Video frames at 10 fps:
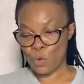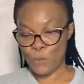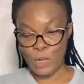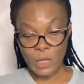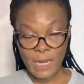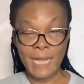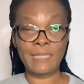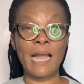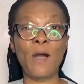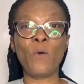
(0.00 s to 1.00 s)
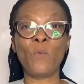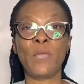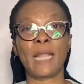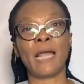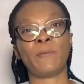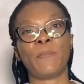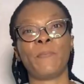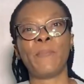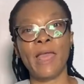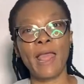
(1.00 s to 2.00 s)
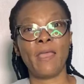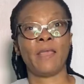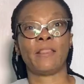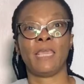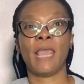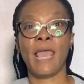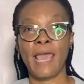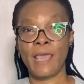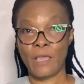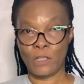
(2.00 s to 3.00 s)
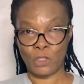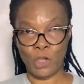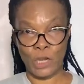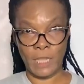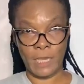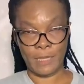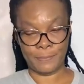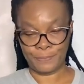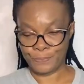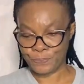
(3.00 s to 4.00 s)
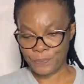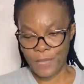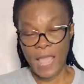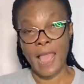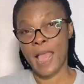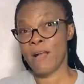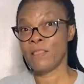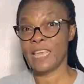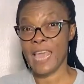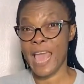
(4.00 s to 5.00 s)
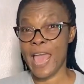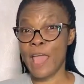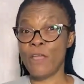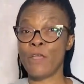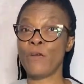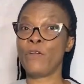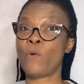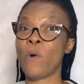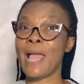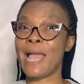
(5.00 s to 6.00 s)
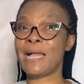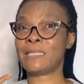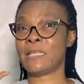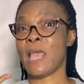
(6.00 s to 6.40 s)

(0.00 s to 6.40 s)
we'll be looking at how we can prepare the hair tonic. Healthy hair requires